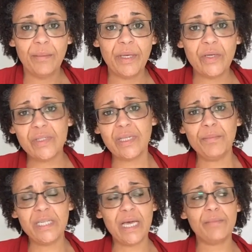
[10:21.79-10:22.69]
Because
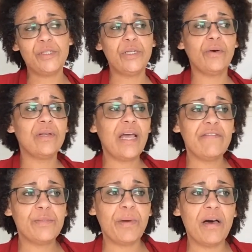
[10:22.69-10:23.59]
sometimes, you know, on
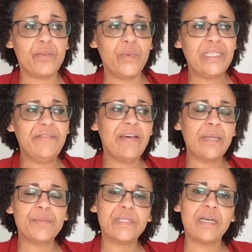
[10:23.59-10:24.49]
life's path we
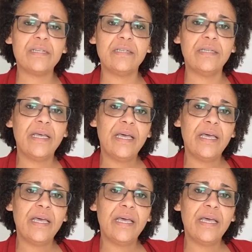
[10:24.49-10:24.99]
develop certain